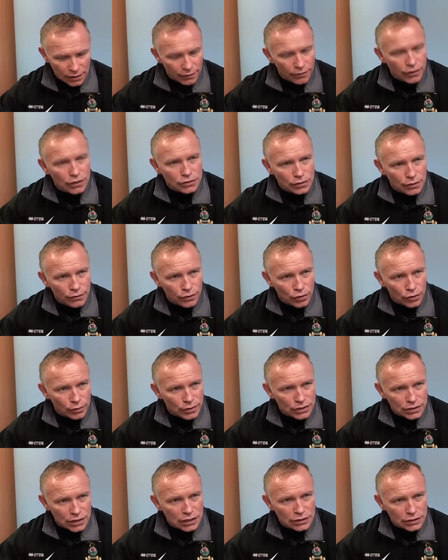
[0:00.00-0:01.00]
First and
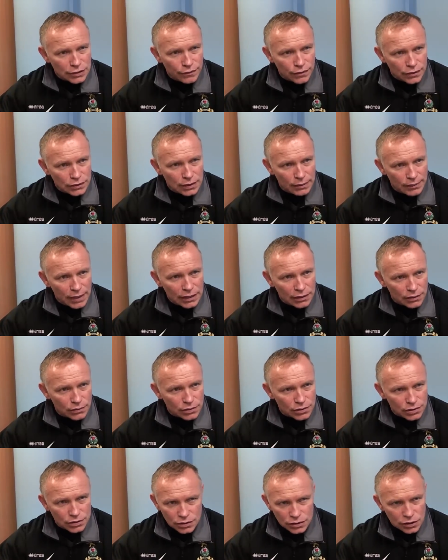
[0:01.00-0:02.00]
foremost, that's the
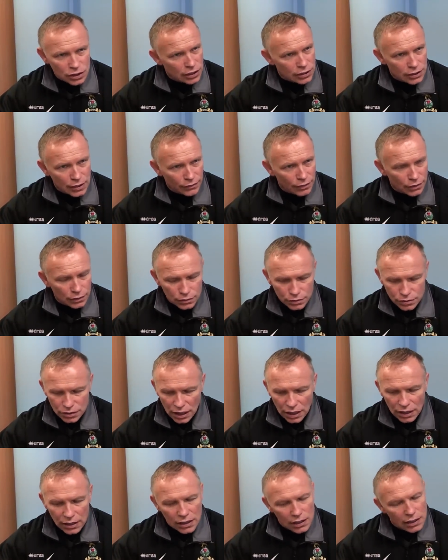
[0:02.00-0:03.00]
fundamentals. You can never lose
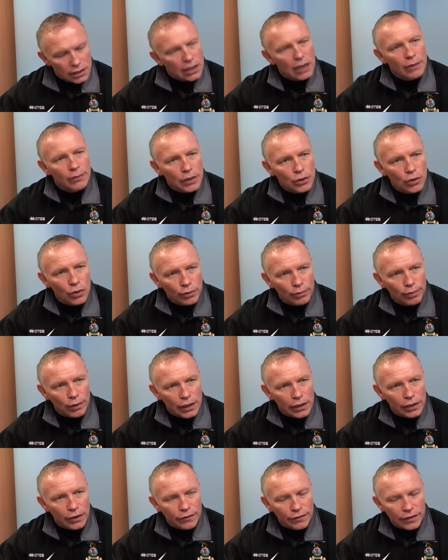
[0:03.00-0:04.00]
that. Then we go and
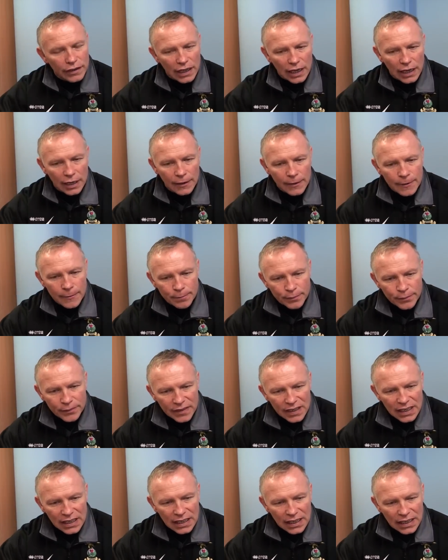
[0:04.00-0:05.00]
play off of
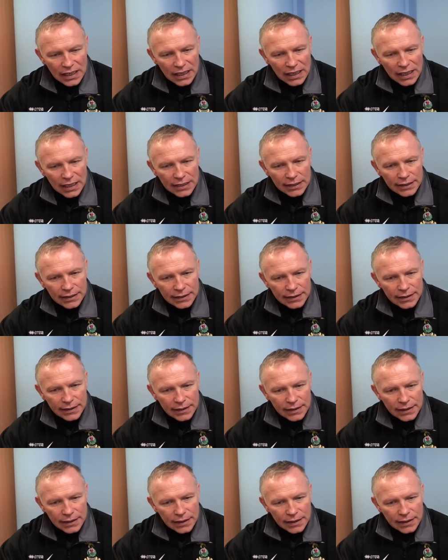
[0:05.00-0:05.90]
that. And